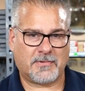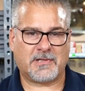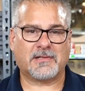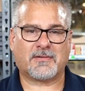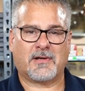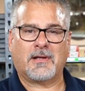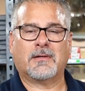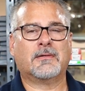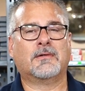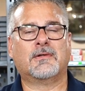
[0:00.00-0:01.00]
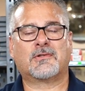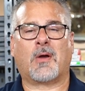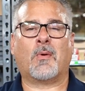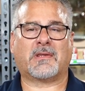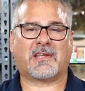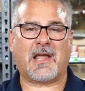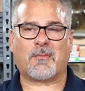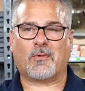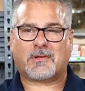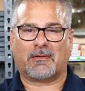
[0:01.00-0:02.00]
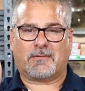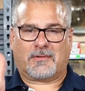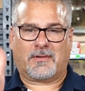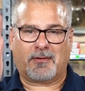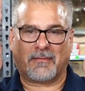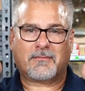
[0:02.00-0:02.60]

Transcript: See, it's, so I want the camera with the, the